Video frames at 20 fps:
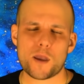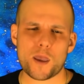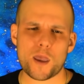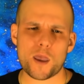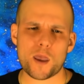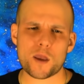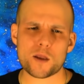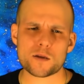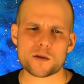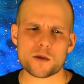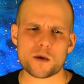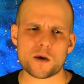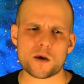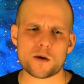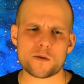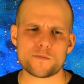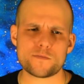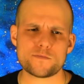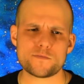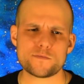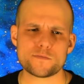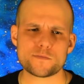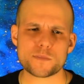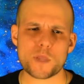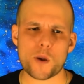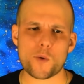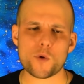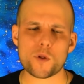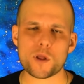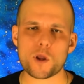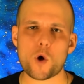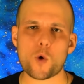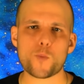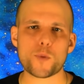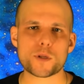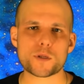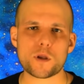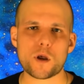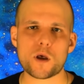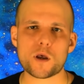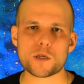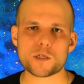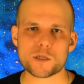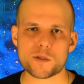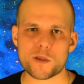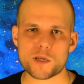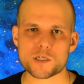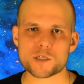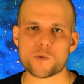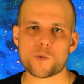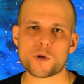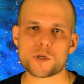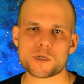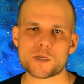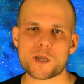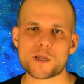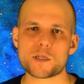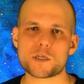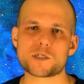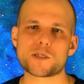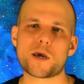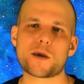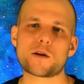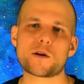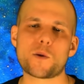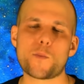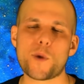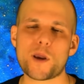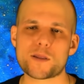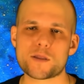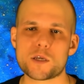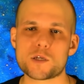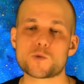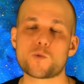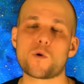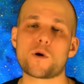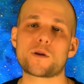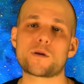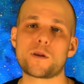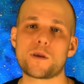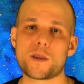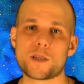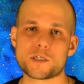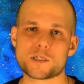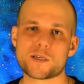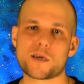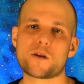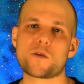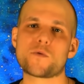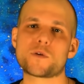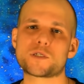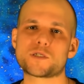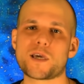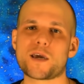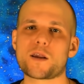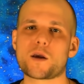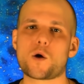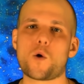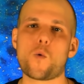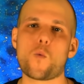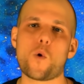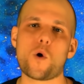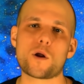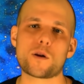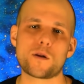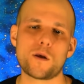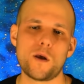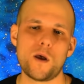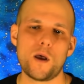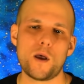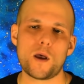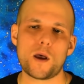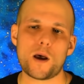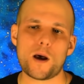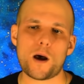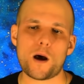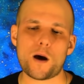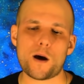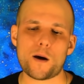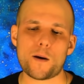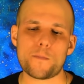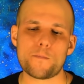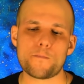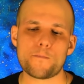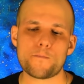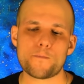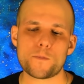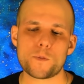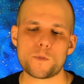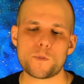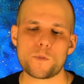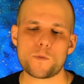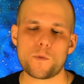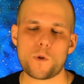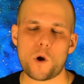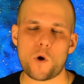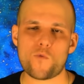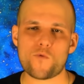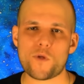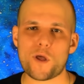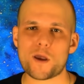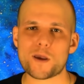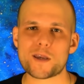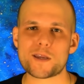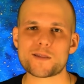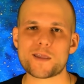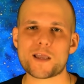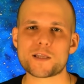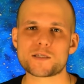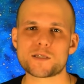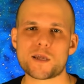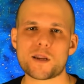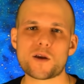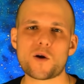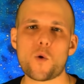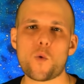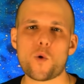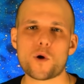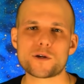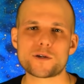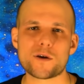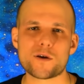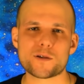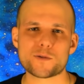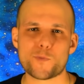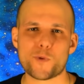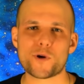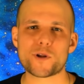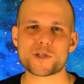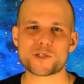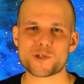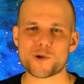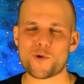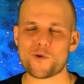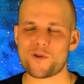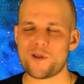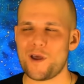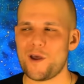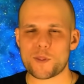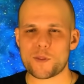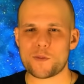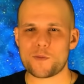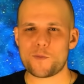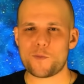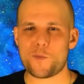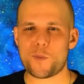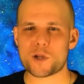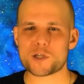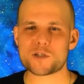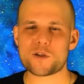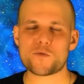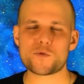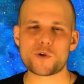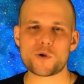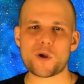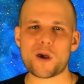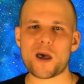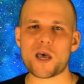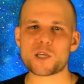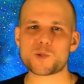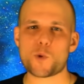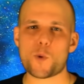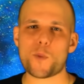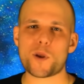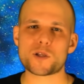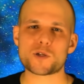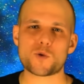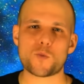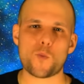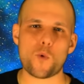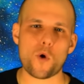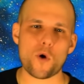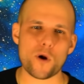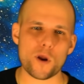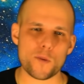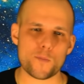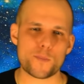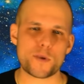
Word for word: And uh, I really hope it does. And that's the reason I decided to make this one instead of the Seneca one. Uh, hopefully I get that Seneca one done pretty soon. Much love to you guys, memento mori.